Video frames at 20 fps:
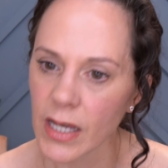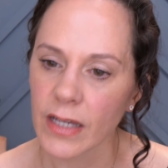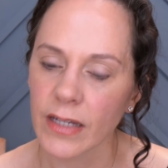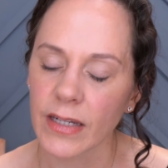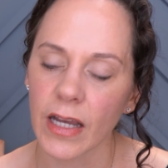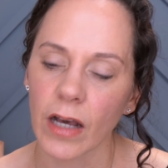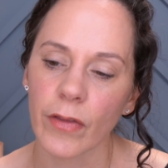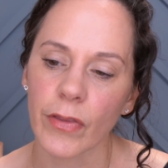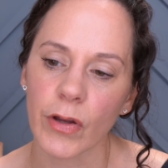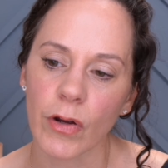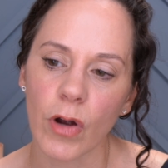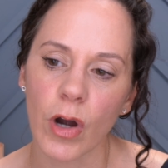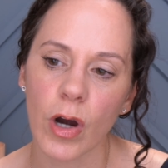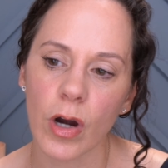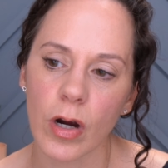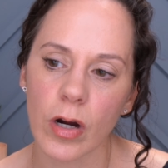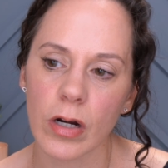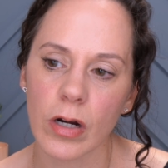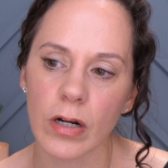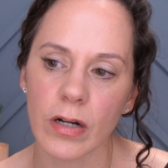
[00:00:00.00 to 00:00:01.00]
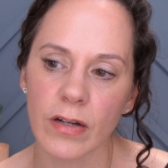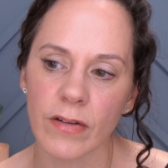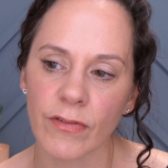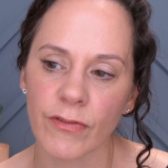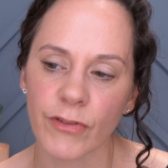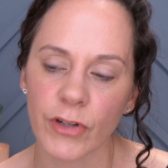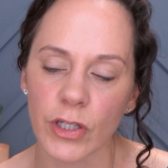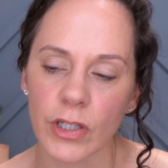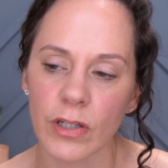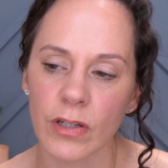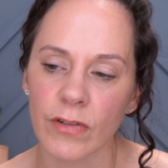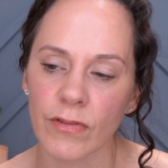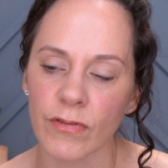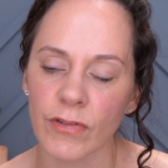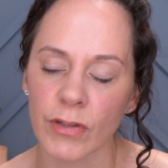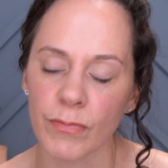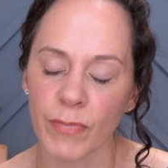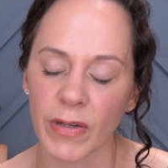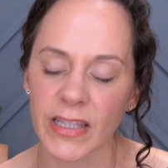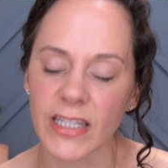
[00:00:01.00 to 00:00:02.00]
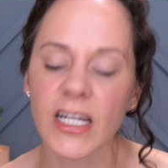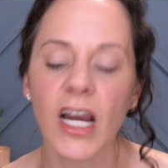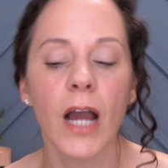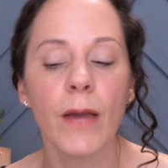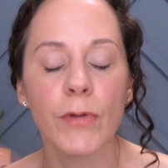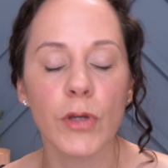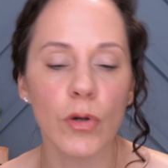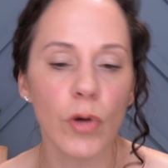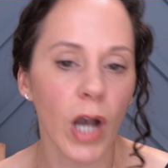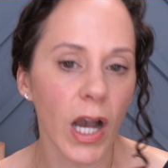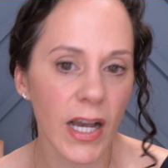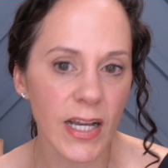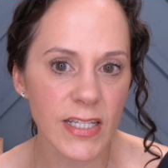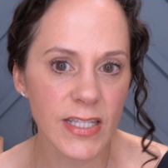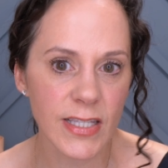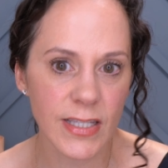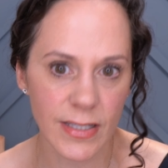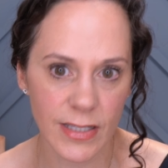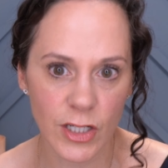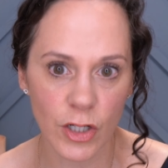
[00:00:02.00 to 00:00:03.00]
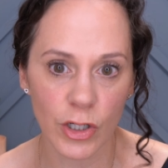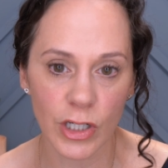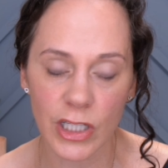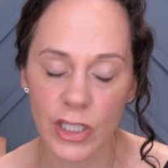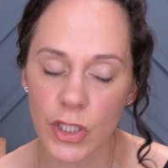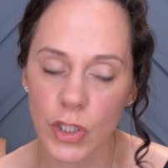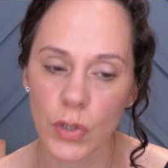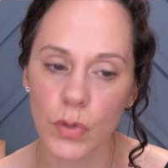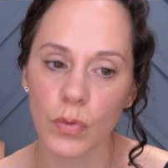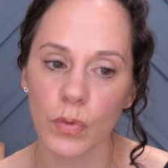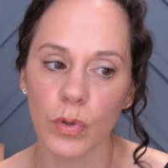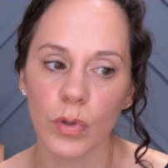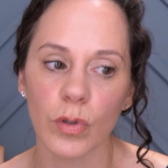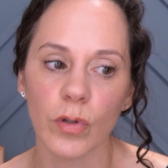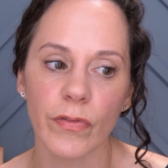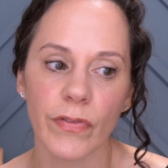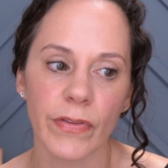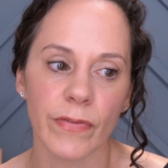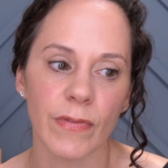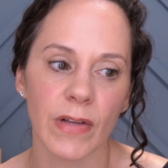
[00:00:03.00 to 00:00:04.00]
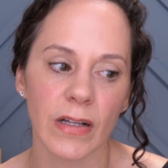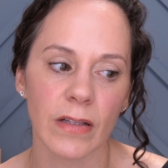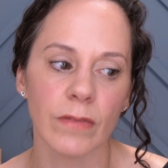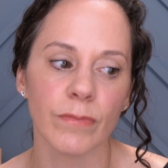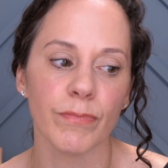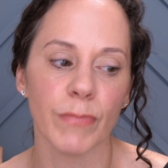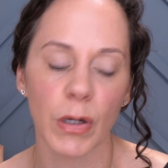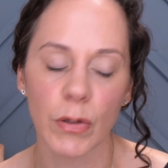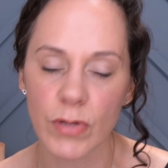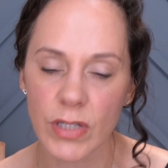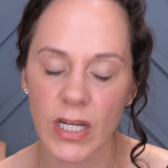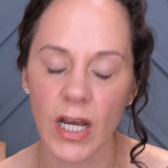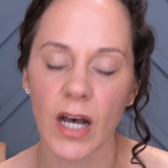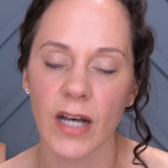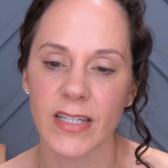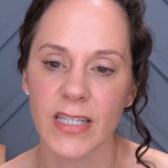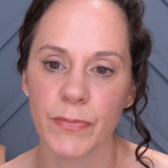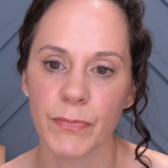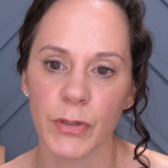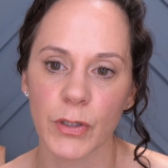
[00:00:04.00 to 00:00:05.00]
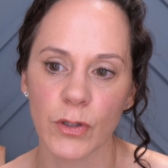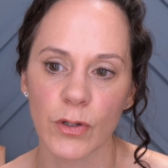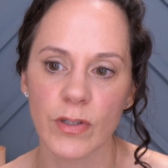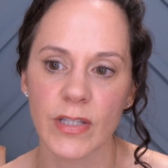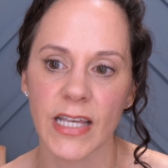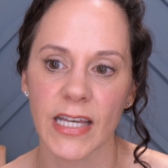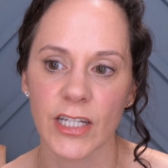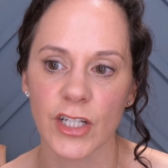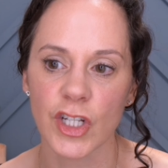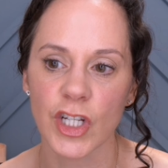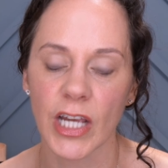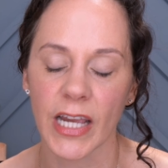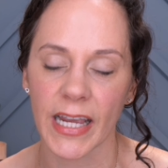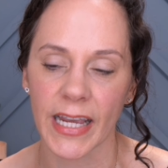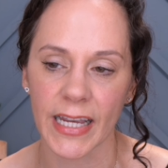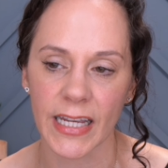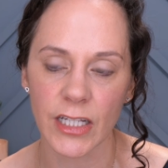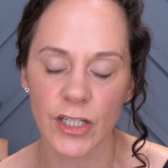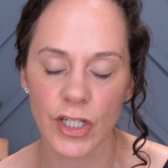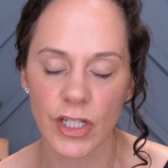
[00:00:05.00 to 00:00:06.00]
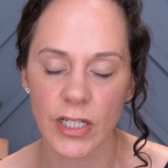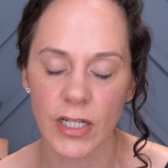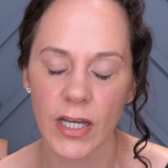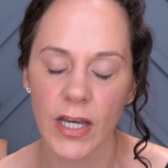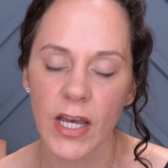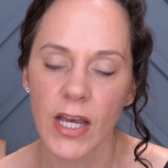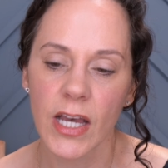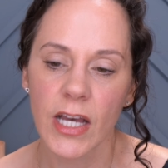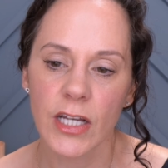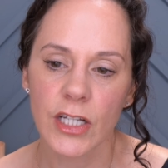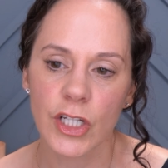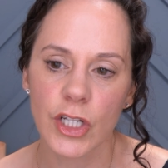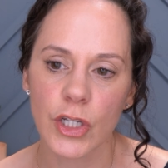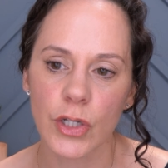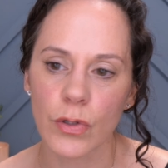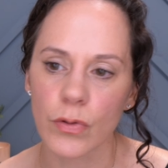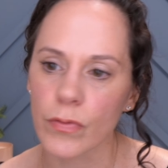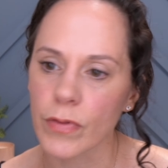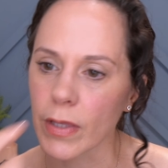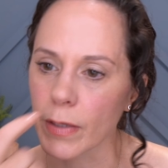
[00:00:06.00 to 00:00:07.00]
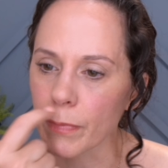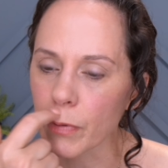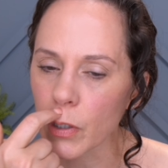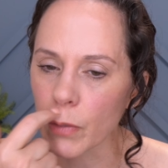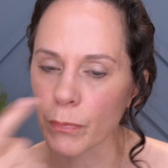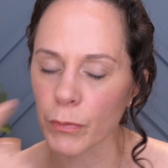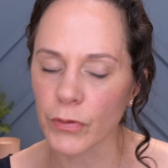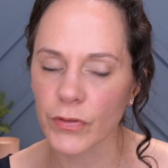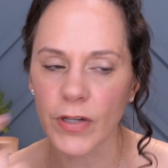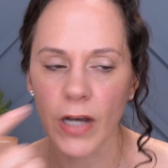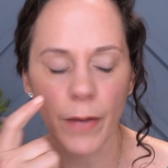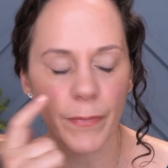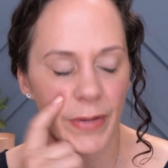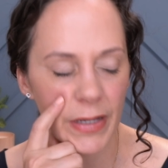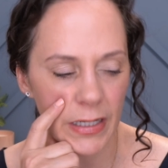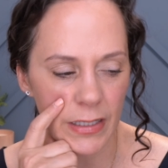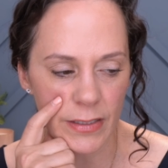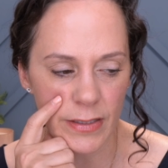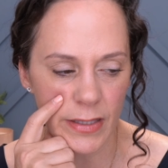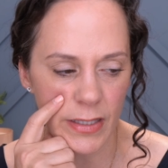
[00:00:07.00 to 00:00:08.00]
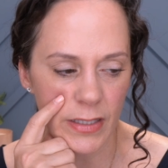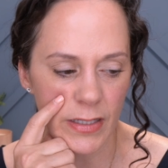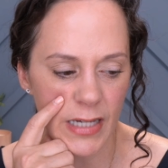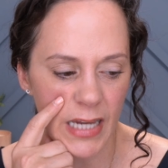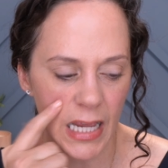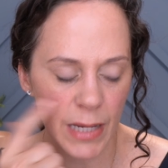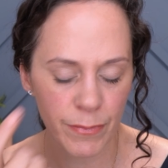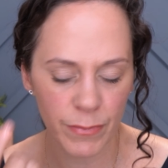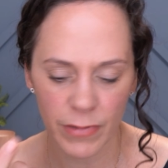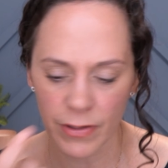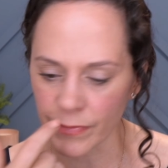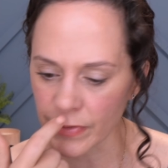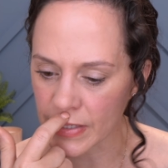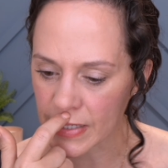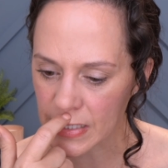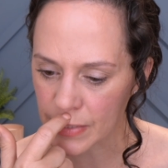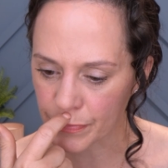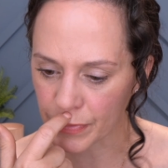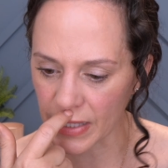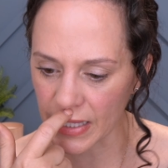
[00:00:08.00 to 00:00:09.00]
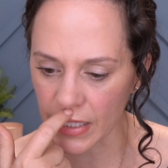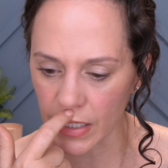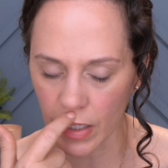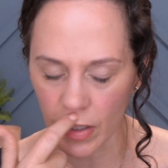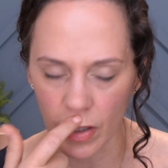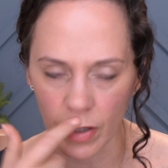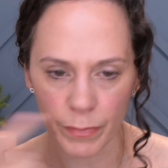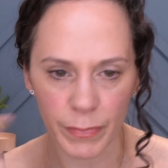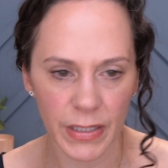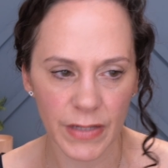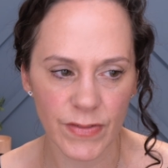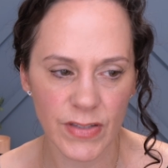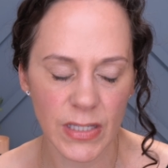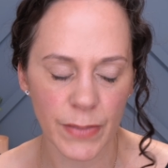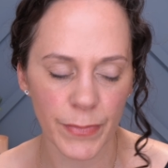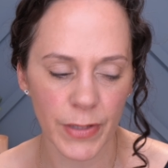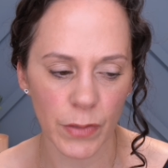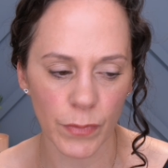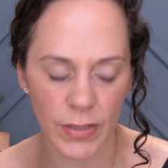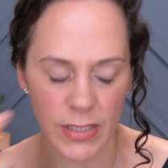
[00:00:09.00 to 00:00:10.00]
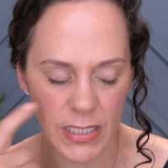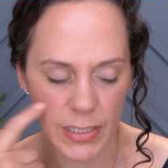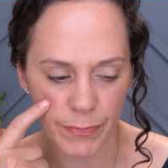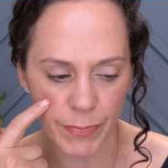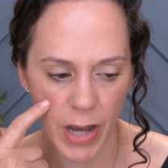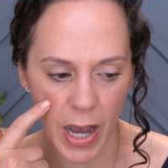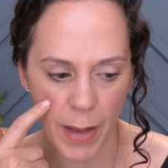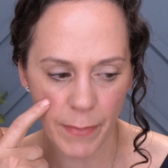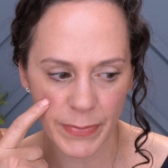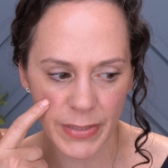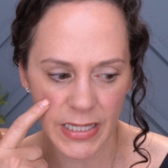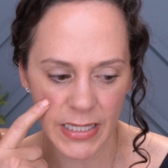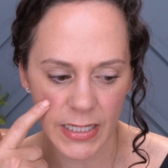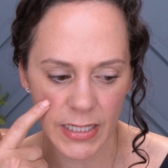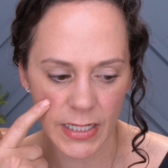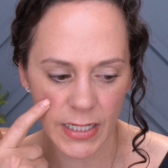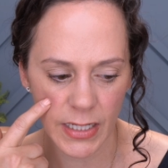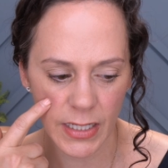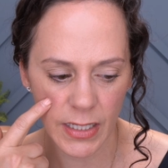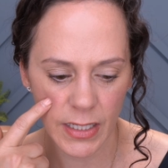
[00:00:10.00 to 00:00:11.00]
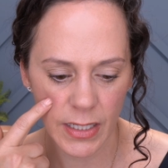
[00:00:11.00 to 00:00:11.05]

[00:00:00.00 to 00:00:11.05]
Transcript: Now by the time you guys started school, most hospitals had changed to the purple top, and the name of it is blanking on me if somebody wants to pop in.